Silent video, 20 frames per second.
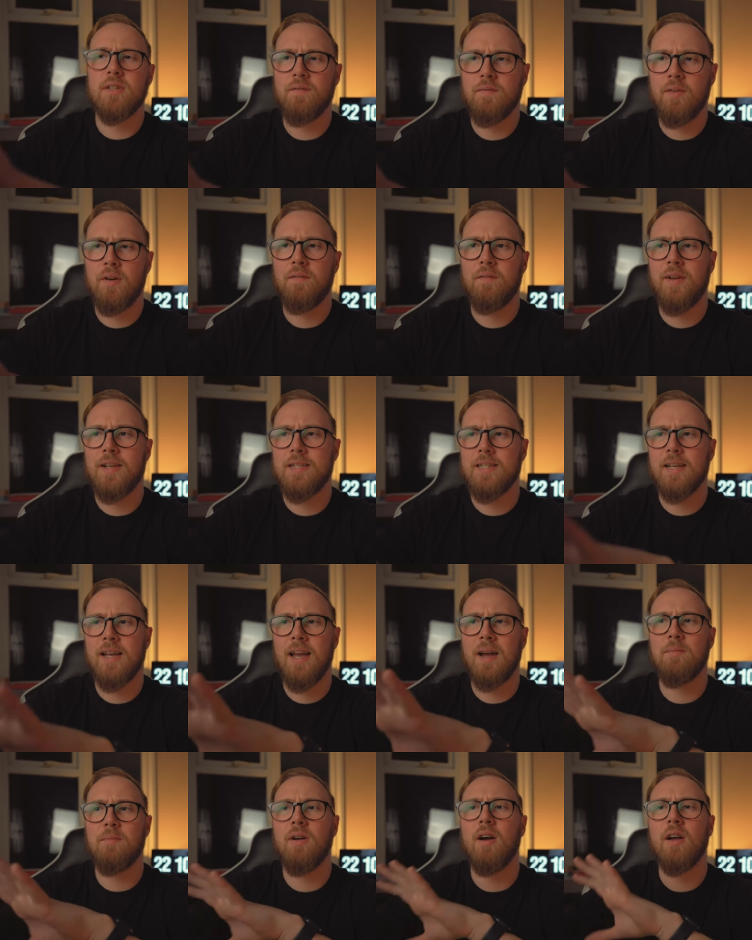the front-facing
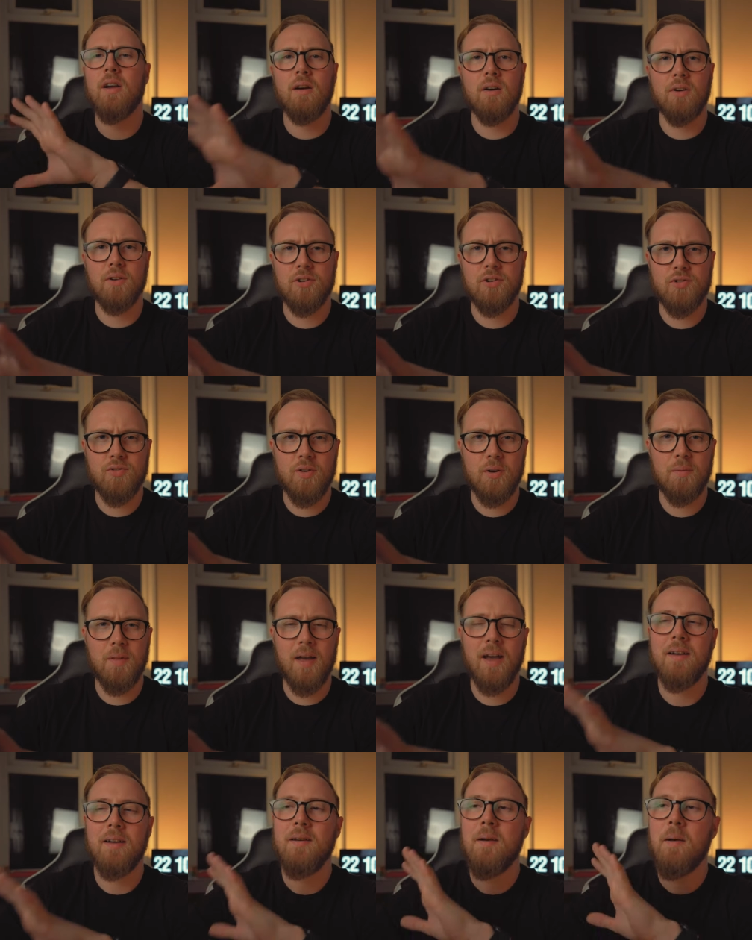camera, I can't control
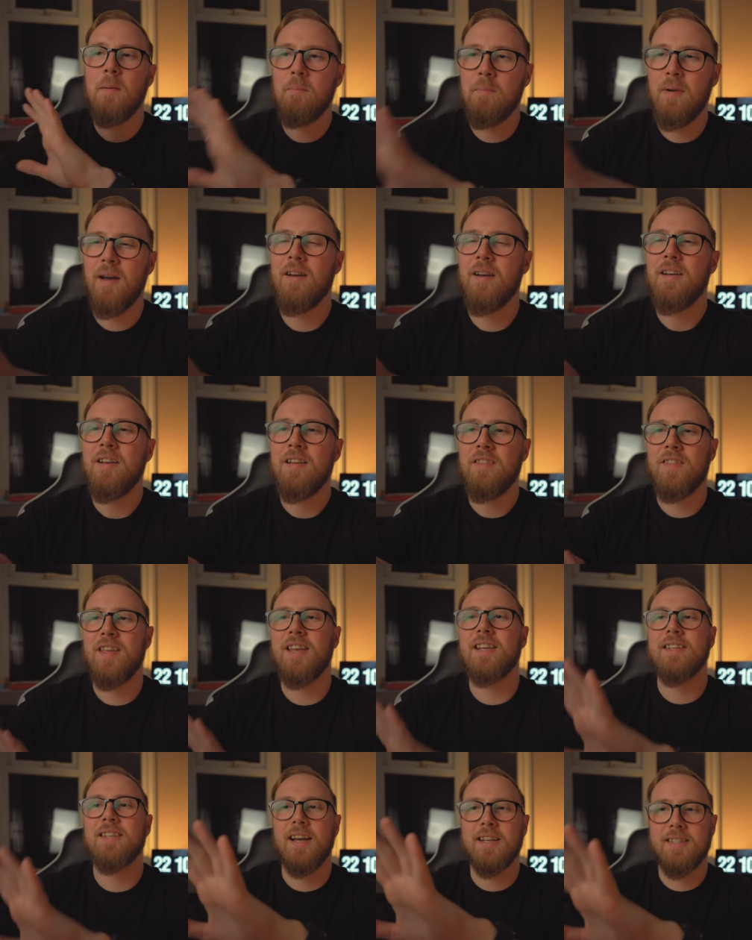that, but the
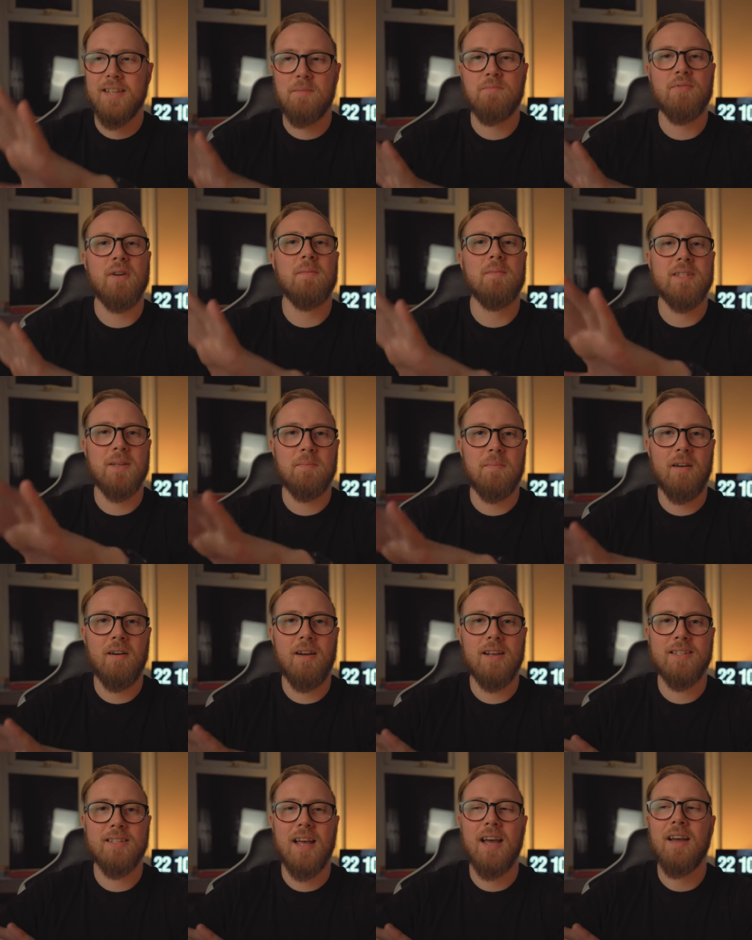exact same premise
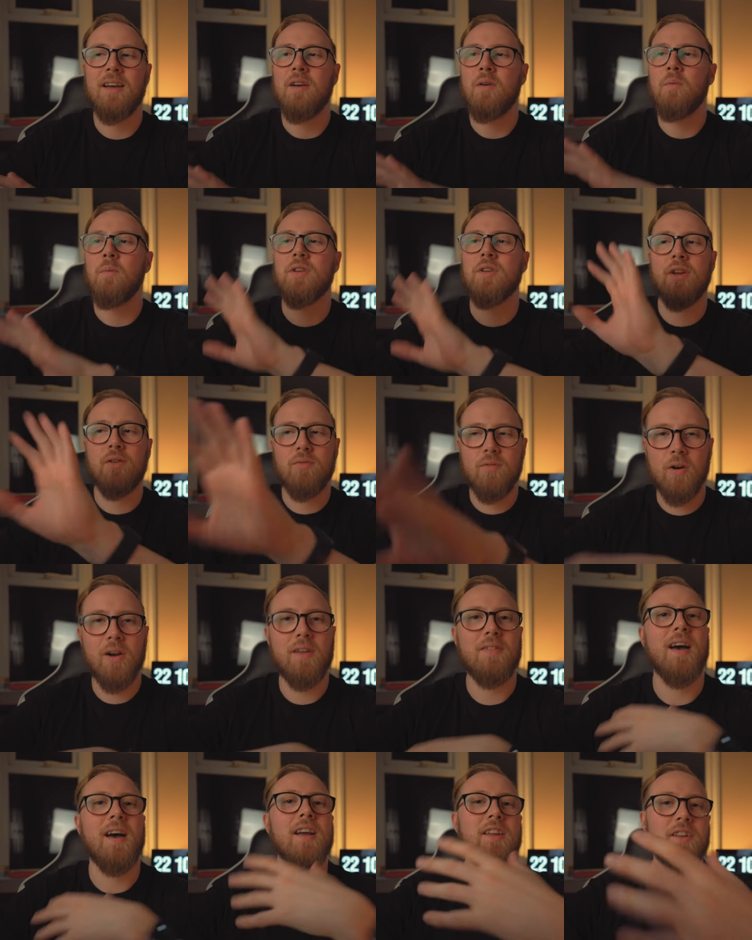applies. That when you rock
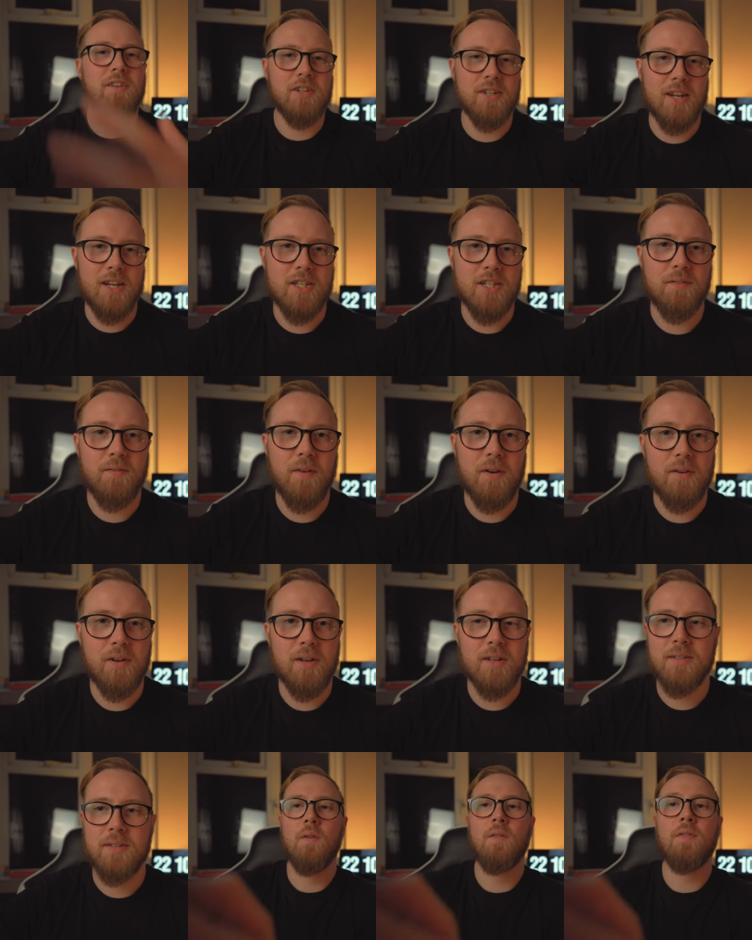that, you change the
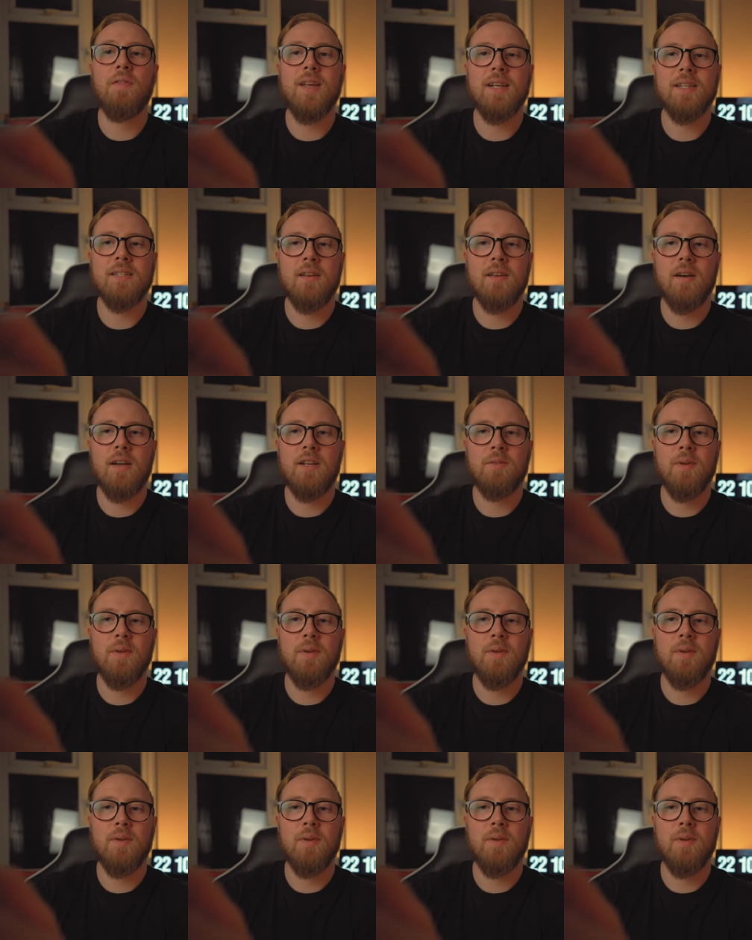focus. On this side,